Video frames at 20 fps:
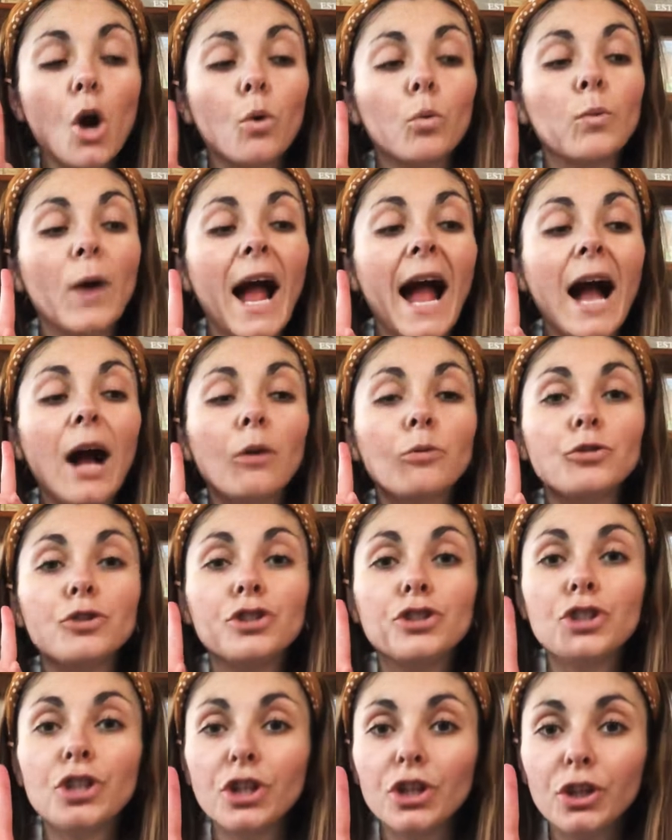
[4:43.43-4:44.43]

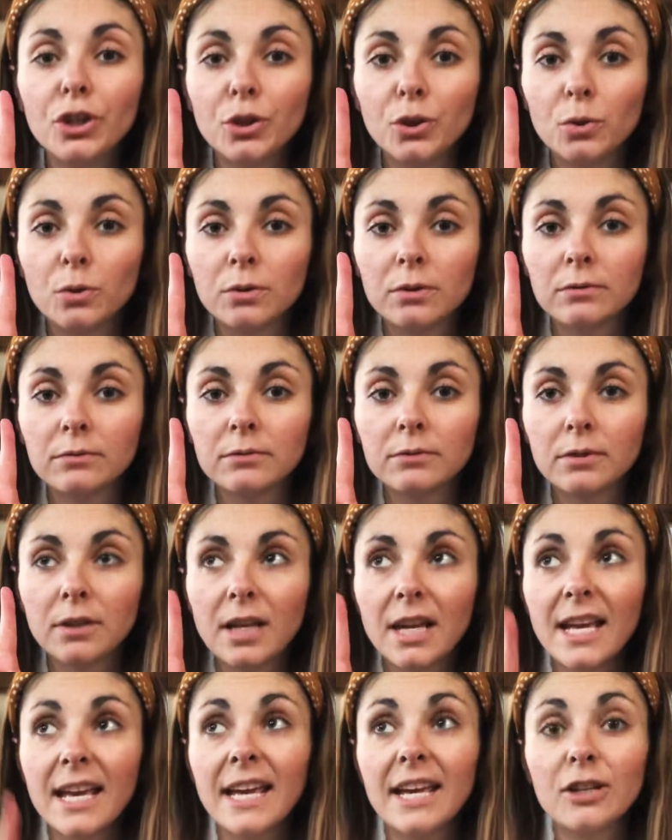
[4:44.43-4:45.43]
Round 2
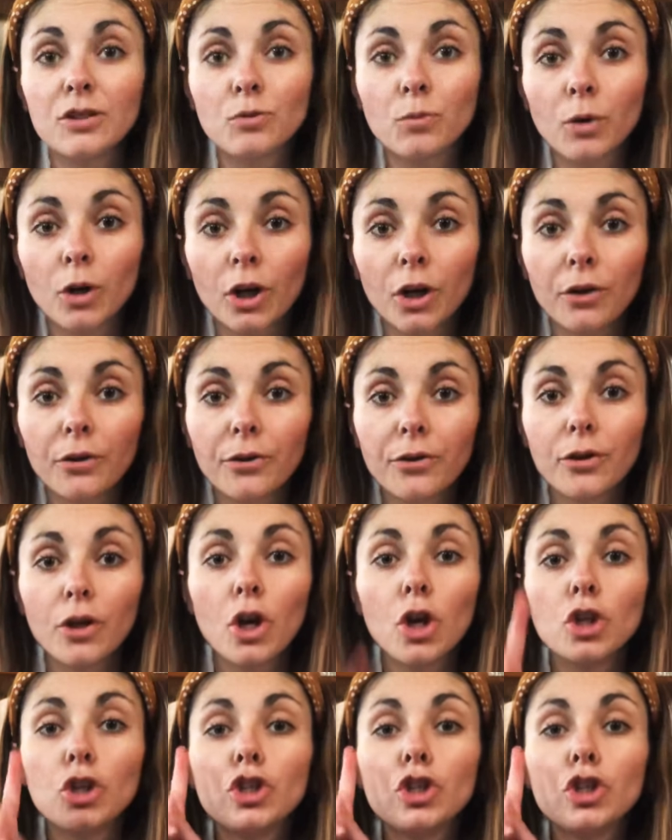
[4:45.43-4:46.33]
is worth